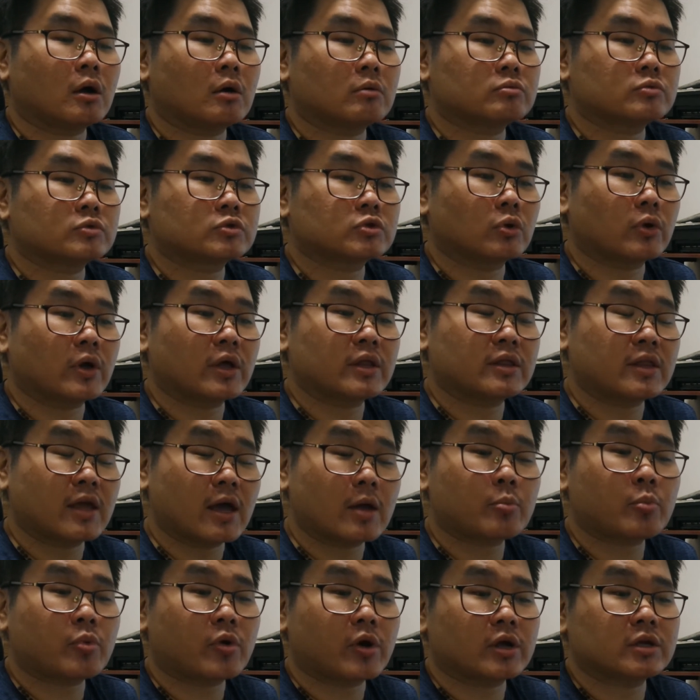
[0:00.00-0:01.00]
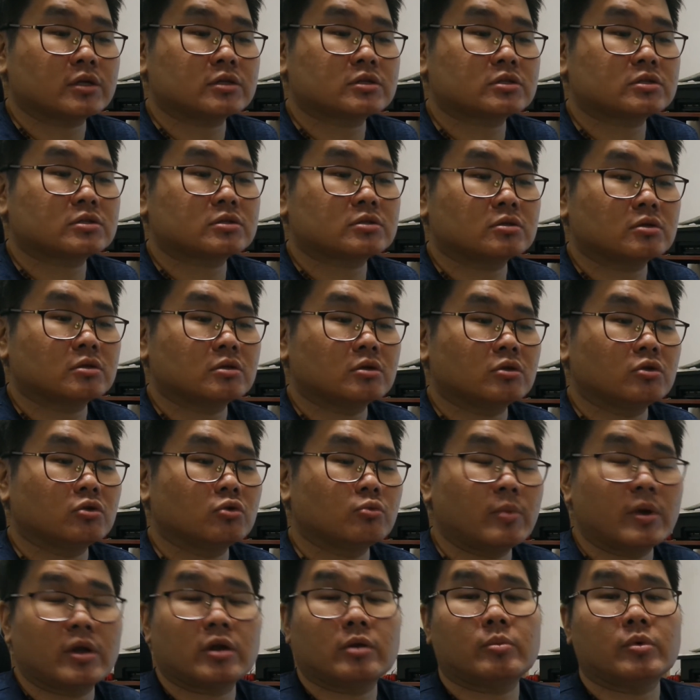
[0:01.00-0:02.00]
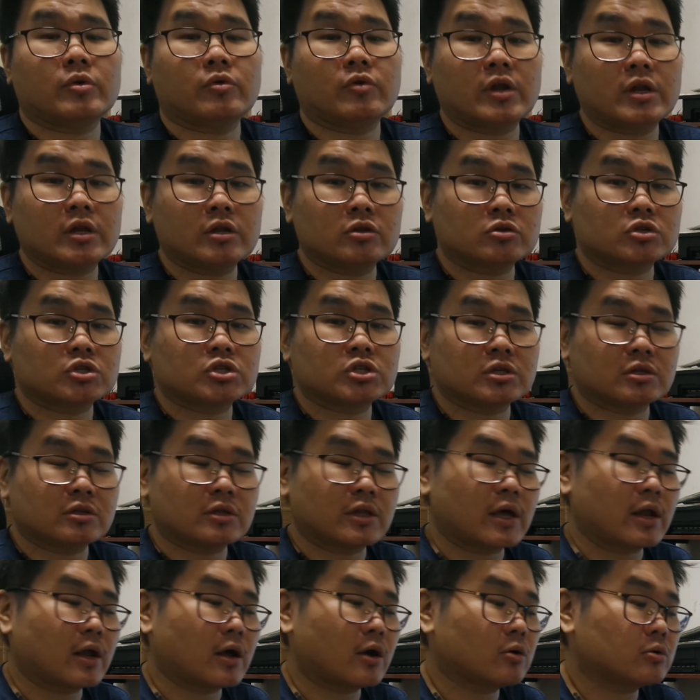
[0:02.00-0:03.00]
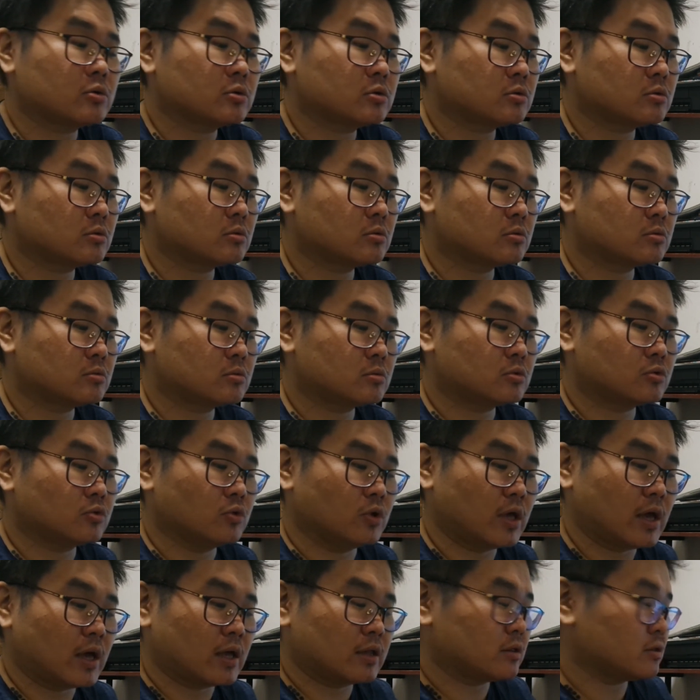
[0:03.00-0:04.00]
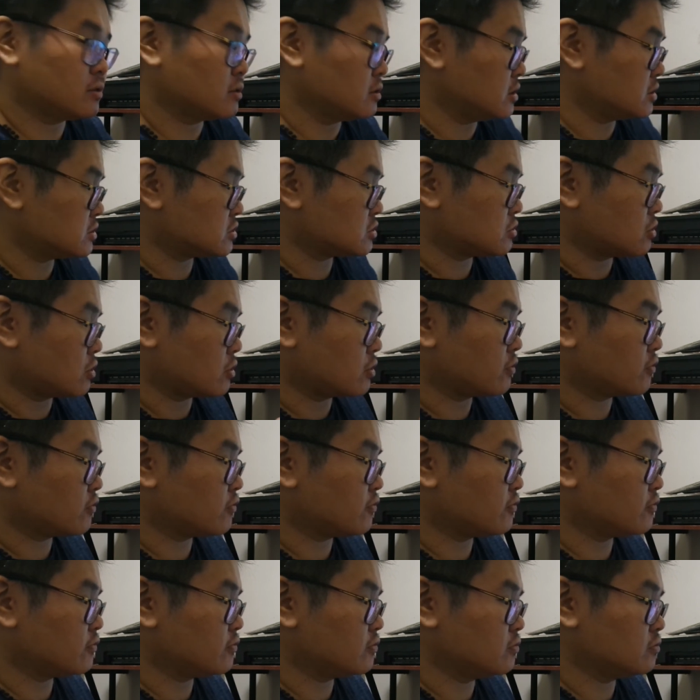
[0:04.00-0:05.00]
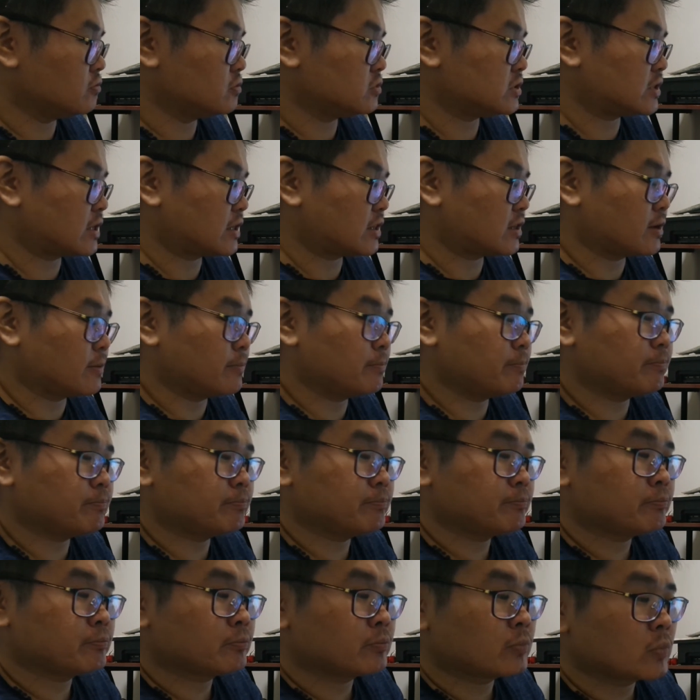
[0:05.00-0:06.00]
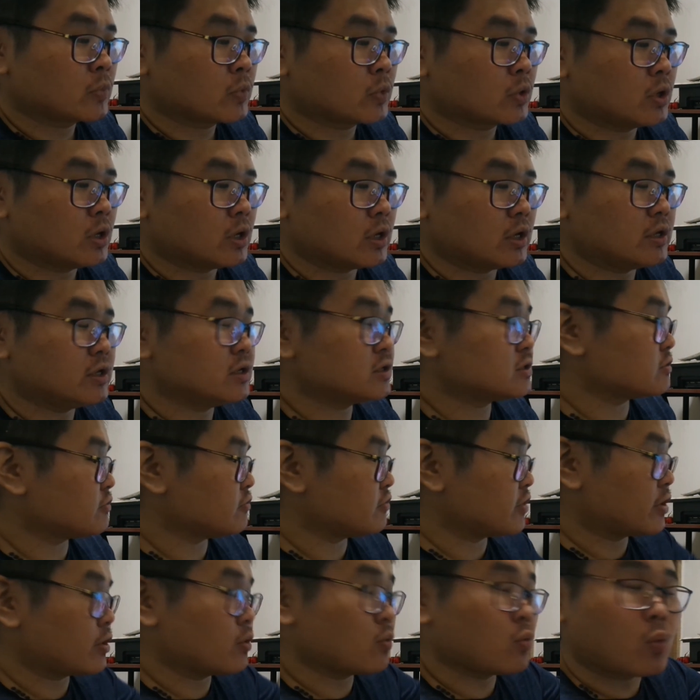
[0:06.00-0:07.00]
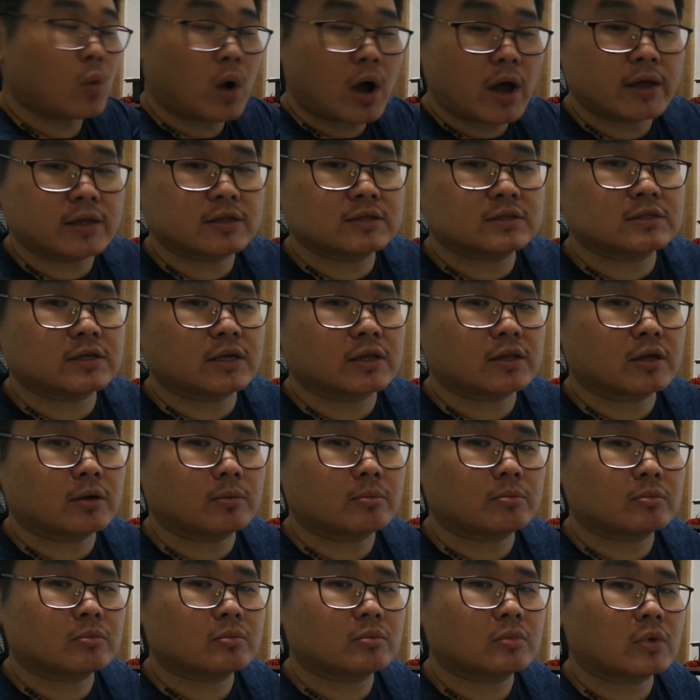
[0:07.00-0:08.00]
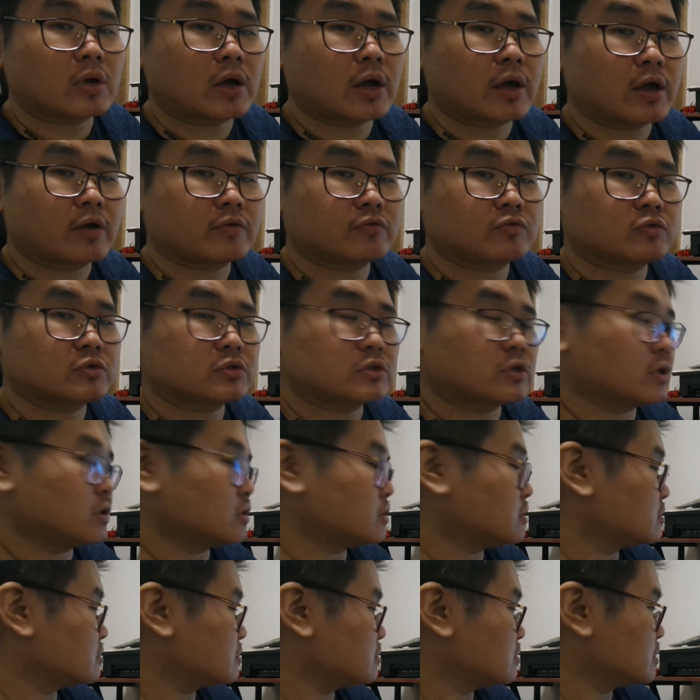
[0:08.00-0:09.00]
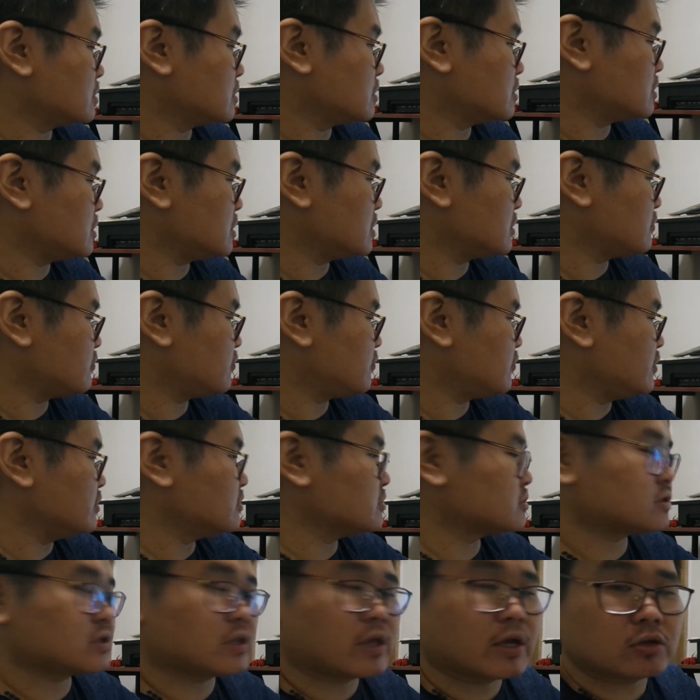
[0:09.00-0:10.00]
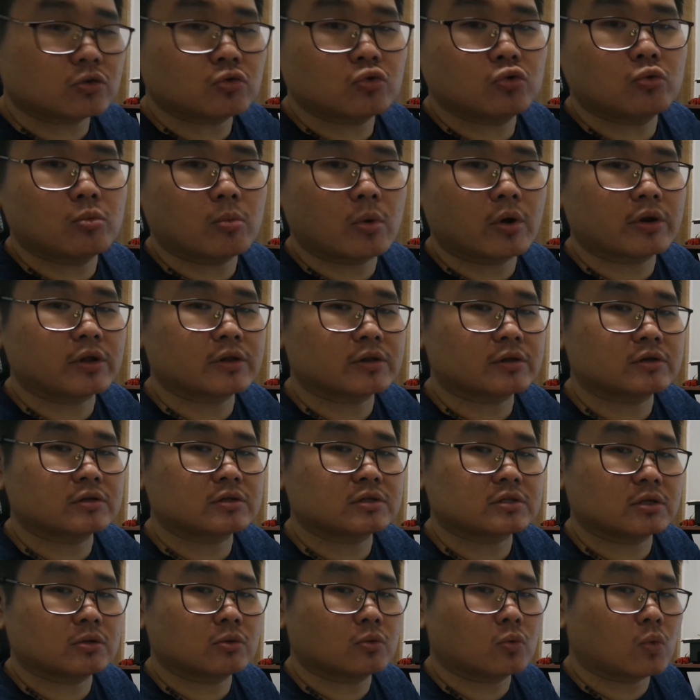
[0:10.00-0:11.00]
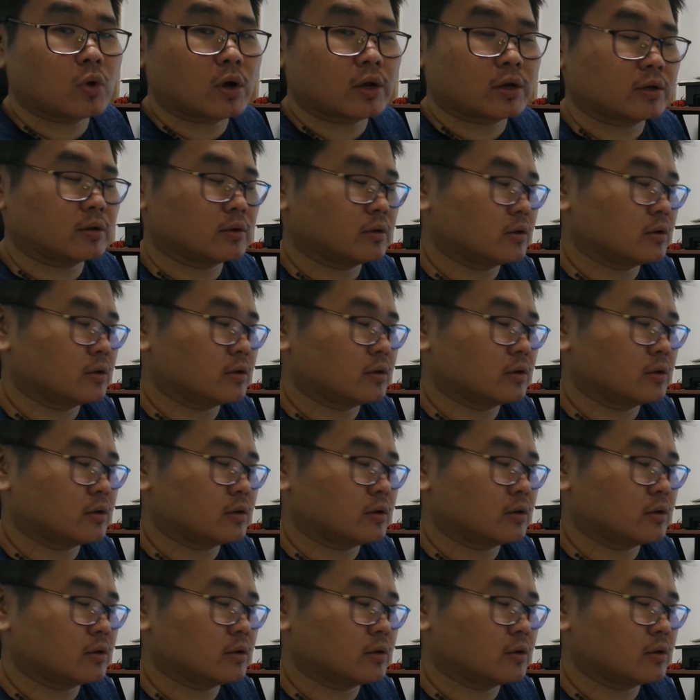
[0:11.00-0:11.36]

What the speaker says: So at that price, you better be ready to shell that out to get this sort of setup. It is a very wide setup, I have to say. It feels like two monitors in one.